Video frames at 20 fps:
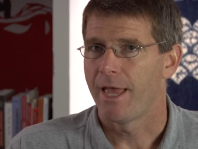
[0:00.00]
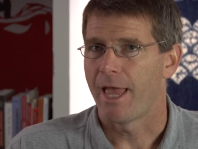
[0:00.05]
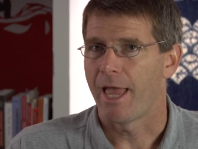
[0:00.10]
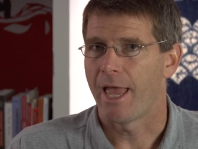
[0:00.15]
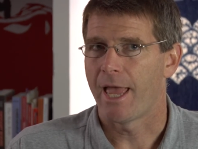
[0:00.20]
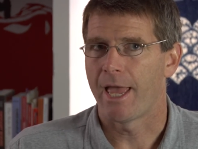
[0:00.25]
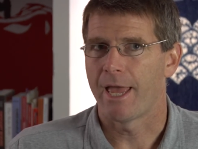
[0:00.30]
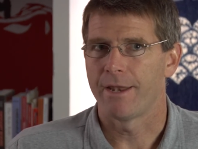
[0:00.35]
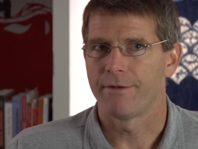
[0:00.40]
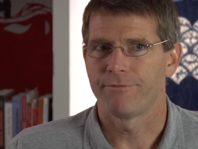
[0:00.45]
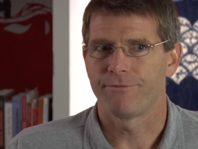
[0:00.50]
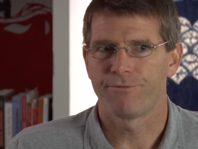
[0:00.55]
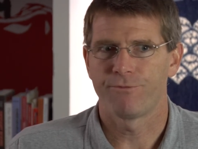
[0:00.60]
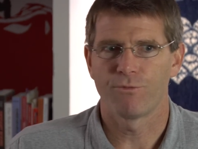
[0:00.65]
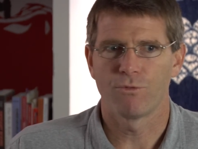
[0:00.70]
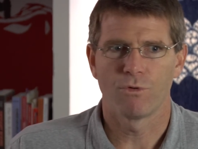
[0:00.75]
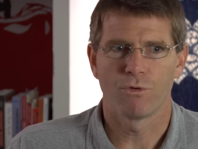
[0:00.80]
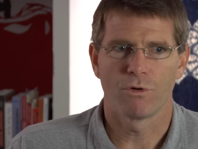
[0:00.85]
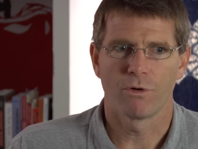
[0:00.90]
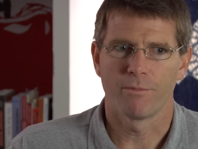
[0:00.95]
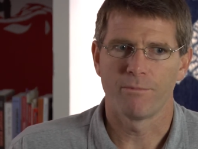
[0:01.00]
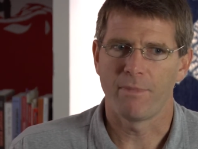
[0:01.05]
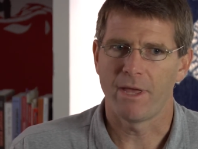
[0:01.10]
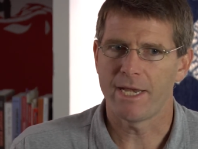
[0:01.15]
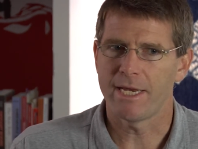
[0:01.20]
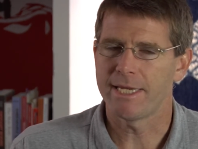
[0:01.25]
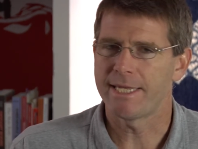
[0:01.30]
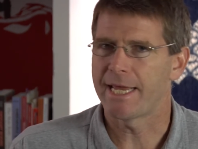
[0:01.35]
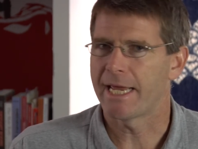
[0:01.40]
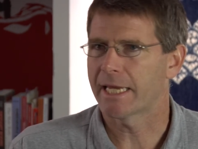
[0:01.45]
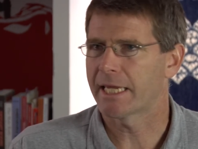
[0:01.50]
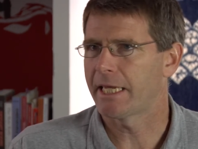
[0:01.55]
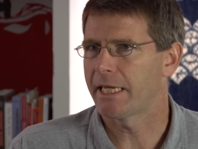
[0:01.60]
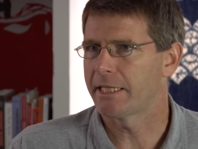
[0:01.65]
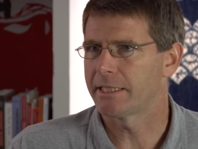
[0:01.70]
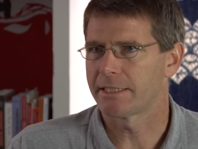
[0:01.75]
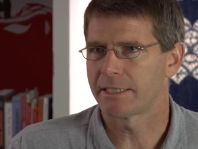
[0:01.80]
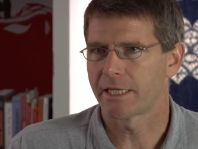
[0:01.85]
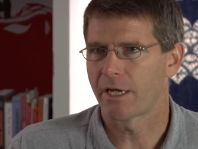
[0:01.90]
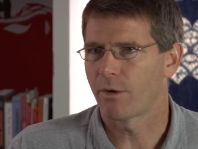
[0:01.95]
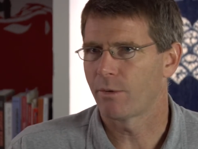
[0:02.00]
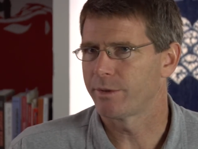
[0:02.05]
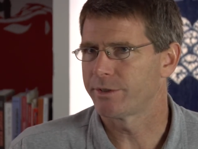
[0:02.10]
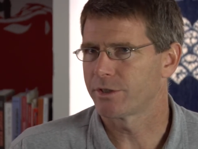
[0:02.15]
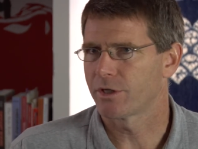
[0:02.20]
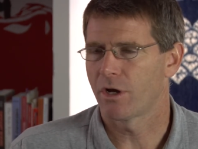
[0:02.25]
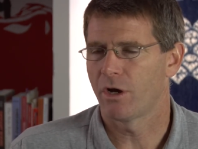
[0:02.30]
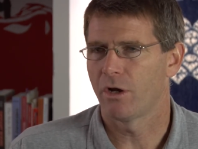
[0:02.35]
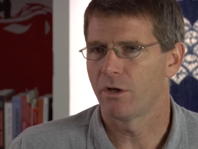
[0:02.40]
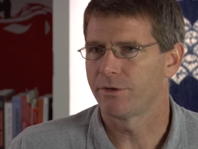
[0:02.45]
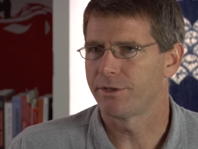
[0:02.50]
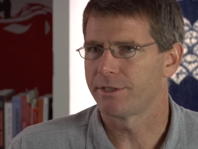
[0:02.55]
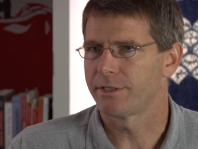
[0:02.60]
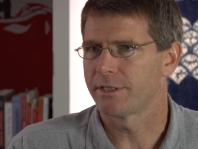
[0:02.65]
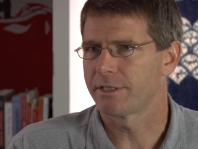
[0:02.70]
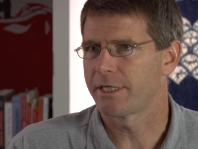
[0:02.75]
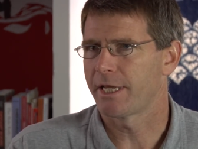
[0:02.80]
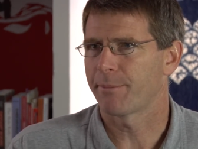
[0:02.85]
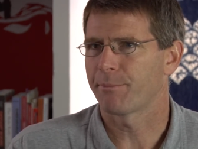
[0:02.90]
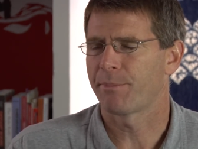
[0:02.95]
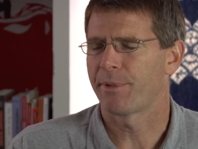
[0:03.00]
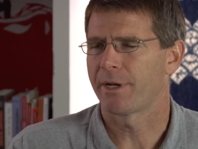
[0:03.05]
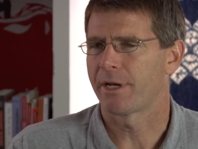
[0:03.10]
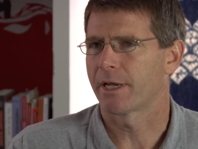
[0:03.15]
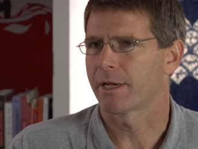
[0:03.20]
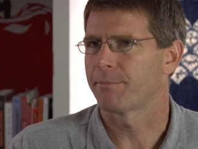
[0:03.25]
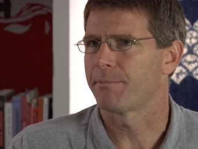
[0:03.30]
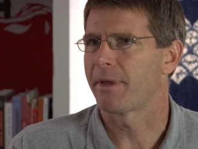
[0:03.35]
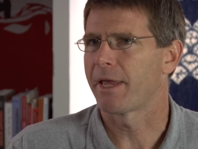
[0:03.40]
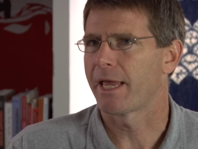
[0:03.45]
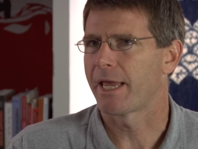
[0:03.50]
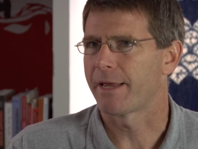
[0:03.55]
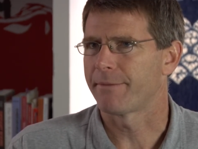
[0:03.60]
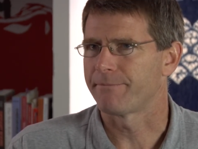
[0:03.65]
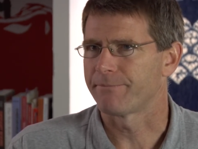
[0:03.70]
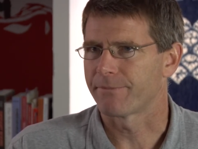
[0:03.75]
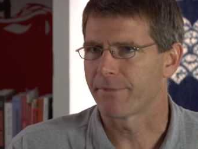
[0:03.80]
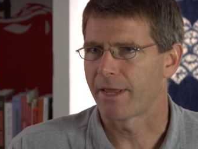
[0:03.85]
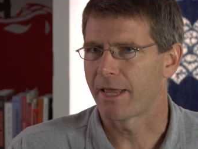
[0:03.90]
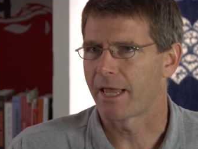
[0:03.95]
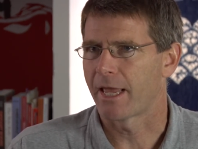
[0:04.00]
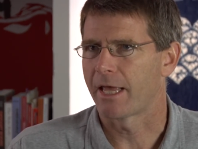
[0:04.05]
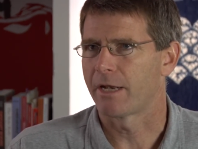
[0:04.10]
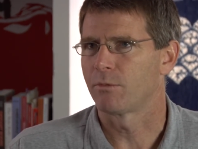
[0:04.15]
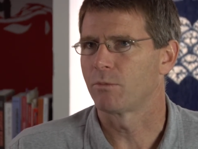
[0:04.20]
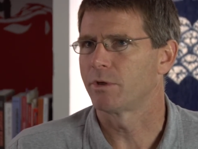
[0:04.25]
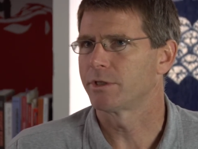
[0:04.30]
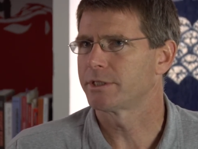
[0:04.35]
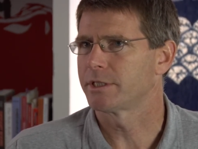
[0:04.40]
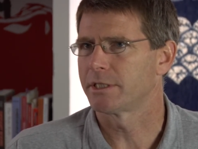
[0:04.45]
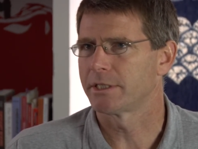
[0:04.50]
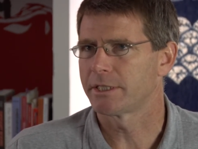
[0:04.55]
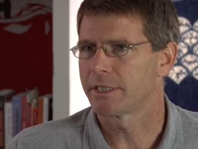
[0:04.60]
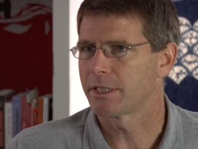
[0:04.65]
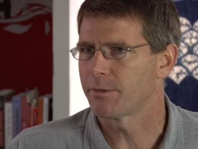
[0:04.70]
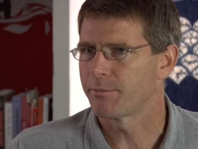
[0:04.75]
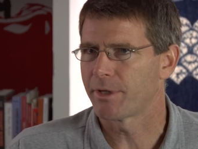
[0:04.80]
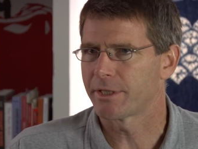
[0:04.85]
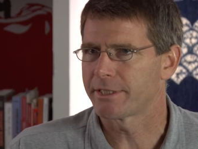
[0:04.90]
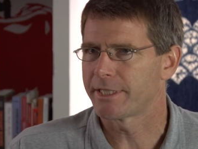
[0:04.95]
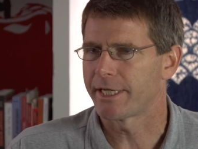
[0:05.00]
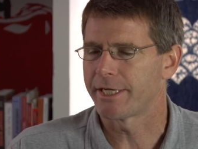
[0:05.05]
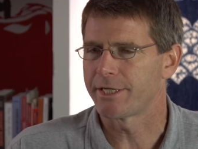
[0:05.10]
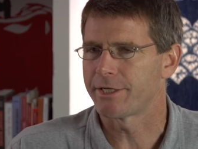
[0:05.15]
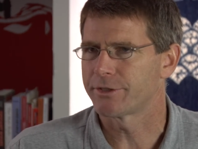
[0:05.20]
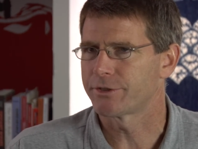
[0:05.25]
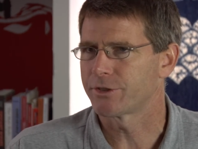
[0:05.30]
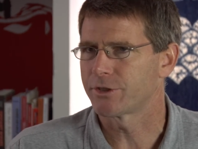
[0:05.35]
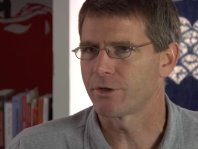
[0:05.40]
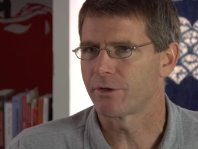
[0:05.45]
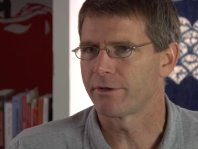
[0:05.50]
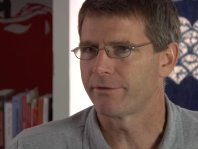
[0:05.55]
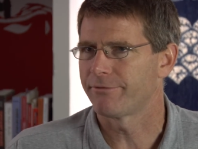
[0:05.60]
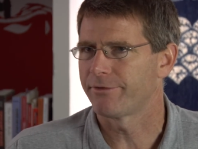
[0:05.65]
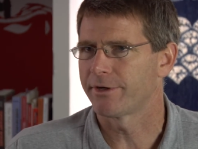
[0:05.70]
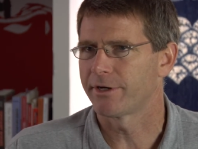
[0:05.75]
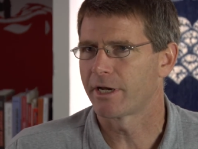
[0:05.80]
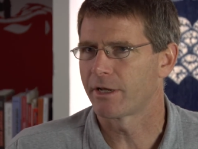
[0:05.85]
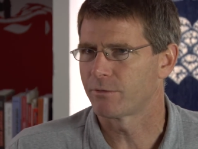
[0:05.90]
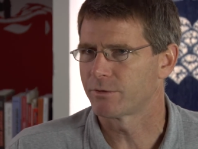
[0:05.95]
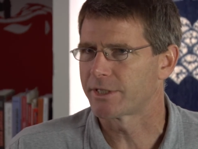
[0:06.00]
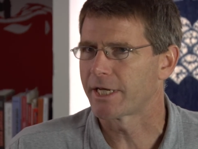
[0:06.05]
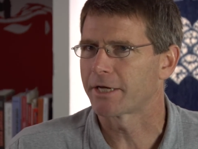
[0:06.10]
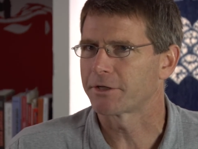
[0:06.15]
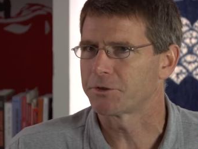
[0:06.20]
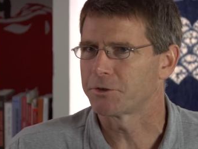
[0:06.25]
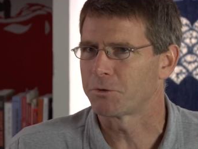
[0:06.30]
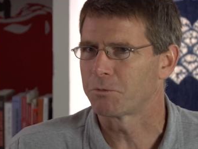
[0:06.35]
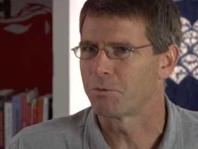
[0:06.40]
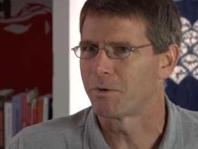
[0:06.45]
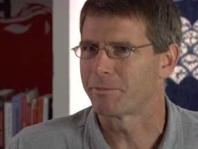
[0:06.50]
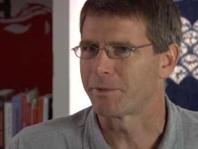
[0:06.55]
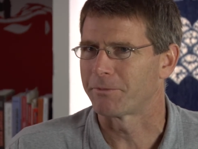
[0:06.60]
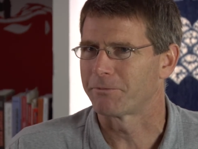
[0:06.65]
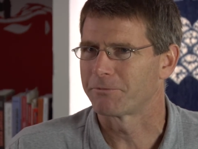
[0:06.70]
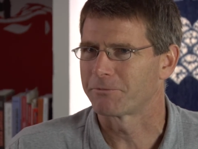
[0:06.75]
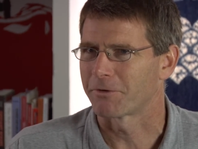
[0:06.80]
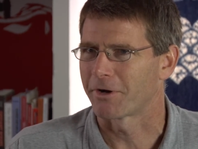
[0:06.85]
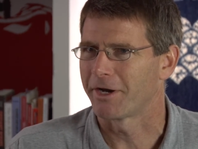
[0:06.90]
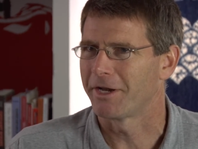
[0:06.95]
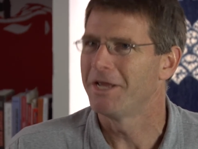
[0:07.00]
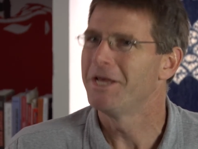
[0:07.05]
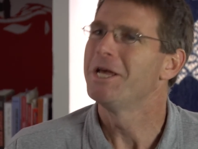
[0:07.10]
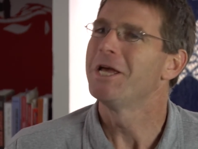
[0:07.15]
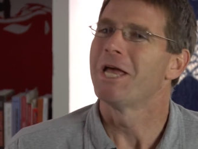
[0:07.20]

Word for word: And for many decades, they always called the Tepexpan man. And it wasn't until about 10 years ago they figured out it was actually a woman, right?